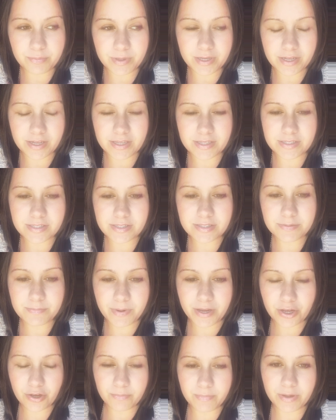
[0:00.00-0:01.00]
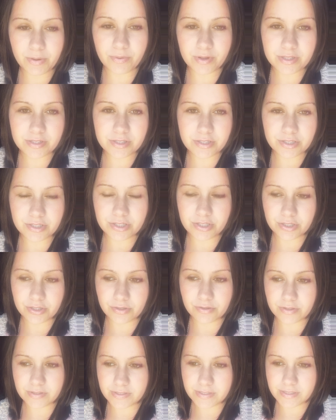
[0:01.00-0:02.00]
because my OB wants to
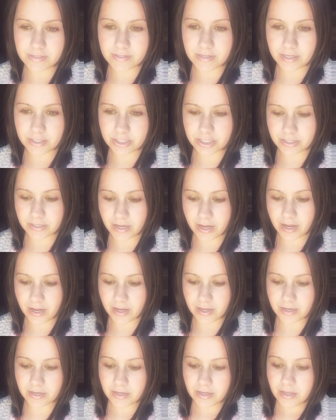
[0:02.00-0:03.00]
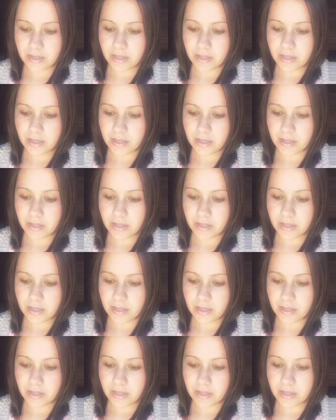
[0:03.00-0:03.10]
do the C-section at